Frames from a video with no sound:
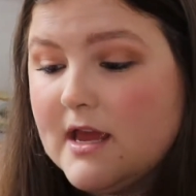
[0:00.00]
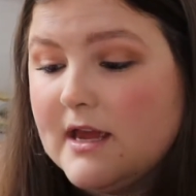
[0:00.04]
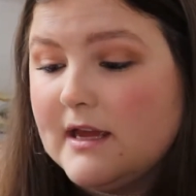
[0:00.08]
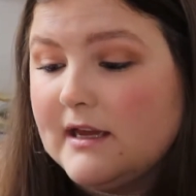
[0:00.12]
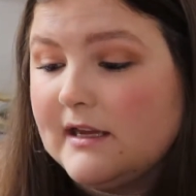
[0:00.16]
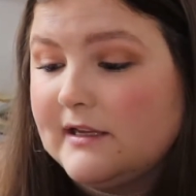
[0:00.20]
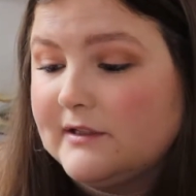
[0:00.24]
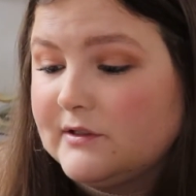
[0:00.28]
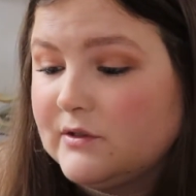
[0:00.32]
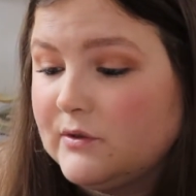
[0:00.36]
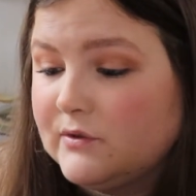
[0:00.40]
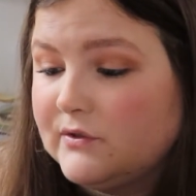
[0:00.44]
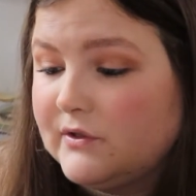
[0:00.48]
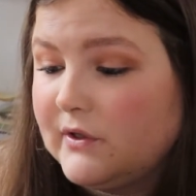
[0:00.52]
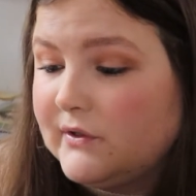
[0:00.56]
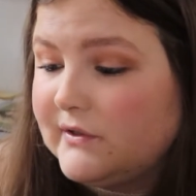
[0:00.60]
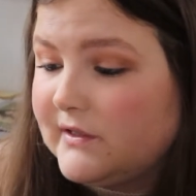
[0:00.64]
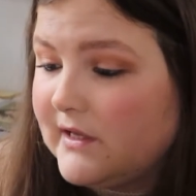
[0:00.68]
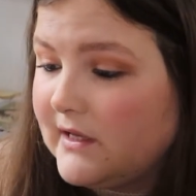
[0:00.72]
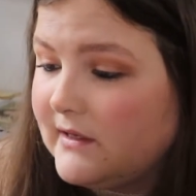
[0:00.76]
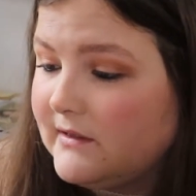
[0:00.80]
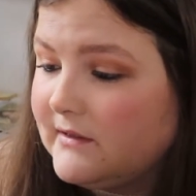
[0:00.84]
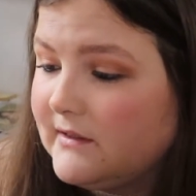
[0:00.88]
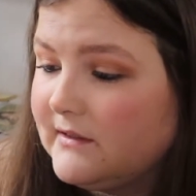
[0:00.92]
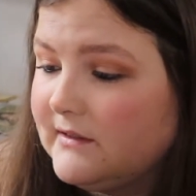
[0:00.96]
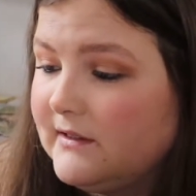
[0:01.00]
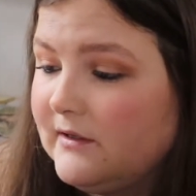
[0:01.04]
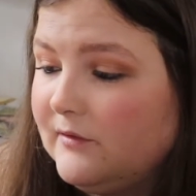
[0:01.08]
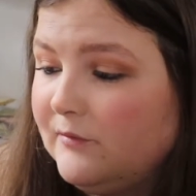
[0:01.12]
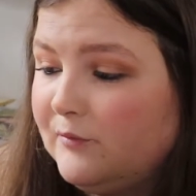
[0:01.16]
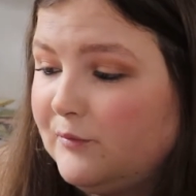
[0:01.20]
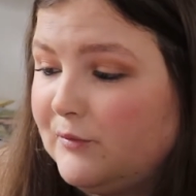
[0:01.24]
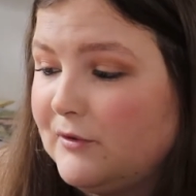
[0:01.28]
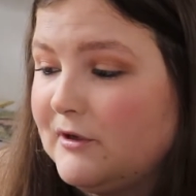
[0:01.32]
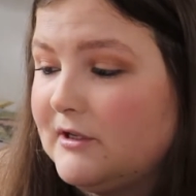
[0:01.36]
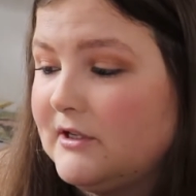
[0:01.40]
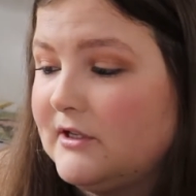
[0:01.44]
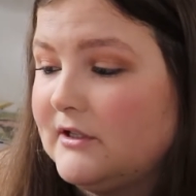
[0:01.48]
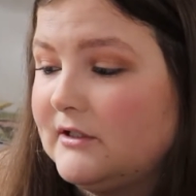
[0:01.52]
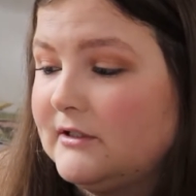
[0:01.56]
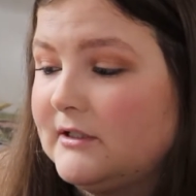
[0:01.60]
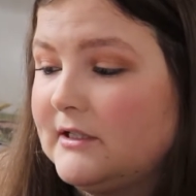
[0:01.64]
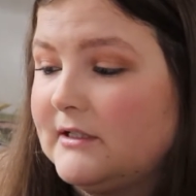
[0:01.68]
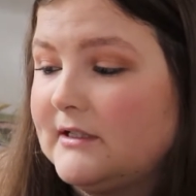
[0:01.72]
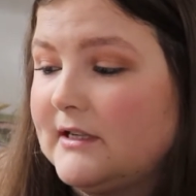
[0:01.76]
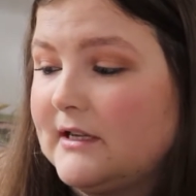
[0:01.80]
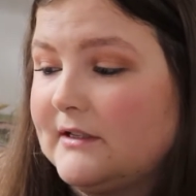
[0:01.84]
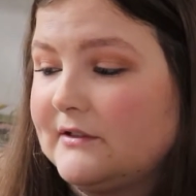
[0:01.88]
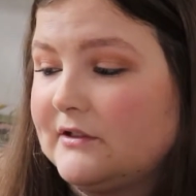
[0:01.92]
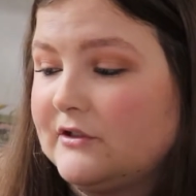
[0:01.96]
He's also sensitive, brilliant,
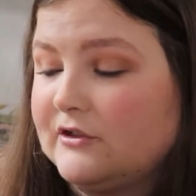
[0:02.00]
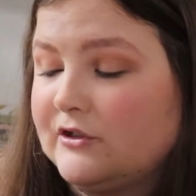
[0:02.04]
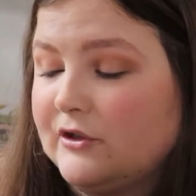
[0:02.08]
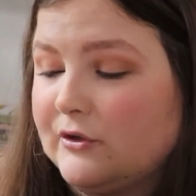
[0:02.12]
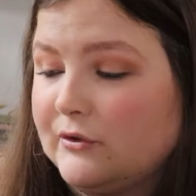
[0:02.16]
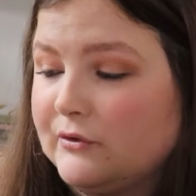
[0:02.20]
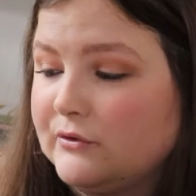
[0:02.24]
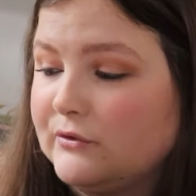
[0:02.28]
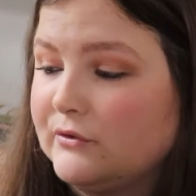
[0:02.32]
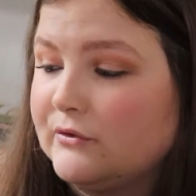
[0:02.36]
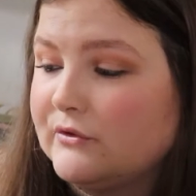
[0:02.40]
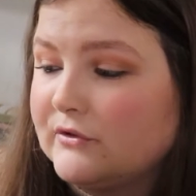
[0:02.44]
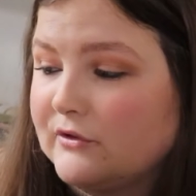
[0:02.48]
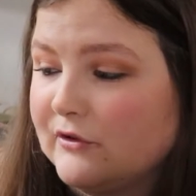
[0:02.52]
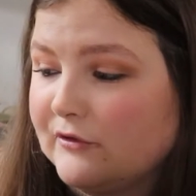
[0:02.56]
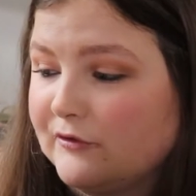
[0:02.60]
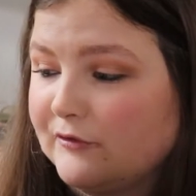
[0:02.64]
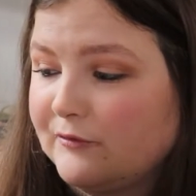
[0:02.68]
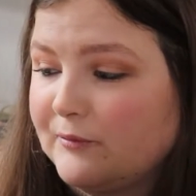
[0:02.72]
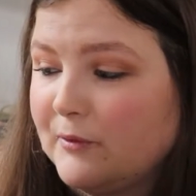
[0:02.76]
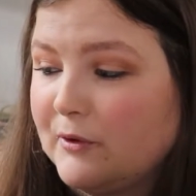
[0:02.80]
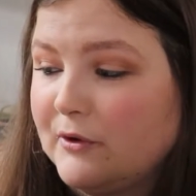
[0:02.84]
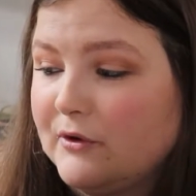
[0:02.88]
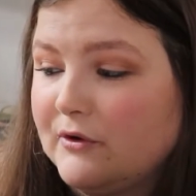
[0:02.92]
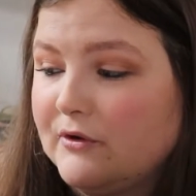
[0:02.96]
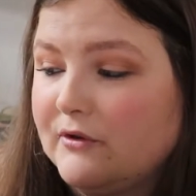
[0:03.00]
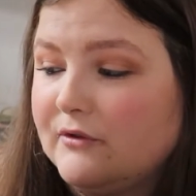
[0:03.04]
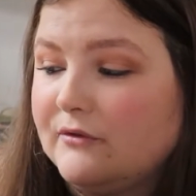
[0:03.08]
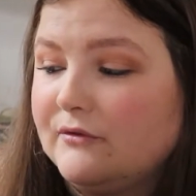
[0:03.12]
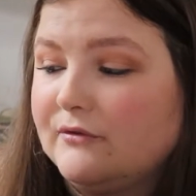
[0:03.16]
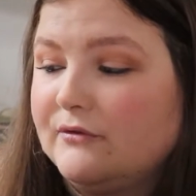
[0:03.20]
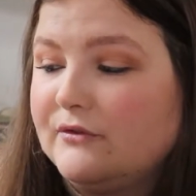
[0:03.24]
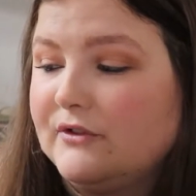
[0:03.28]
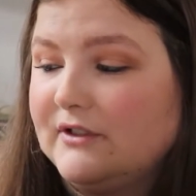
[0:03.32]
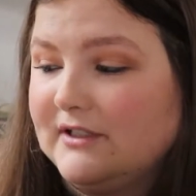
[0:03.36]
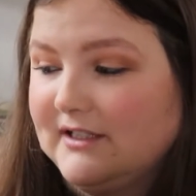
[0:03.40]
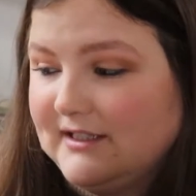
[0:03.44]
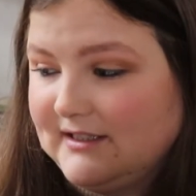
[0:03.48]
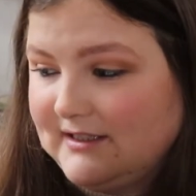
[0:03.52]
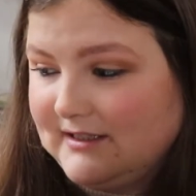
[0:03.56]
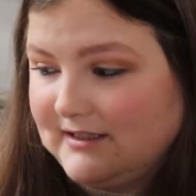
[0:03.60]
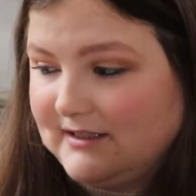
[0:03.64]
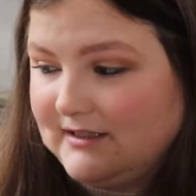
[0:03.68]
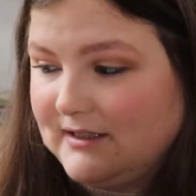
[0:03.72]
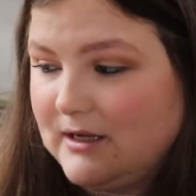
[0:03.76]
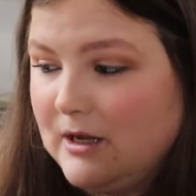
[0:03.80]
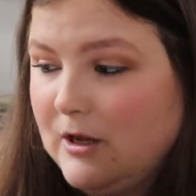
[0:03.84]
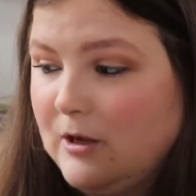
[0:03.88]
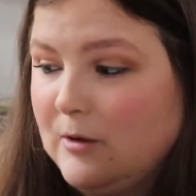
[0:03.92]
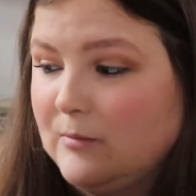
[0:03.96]
and has a total soft spot for Lily,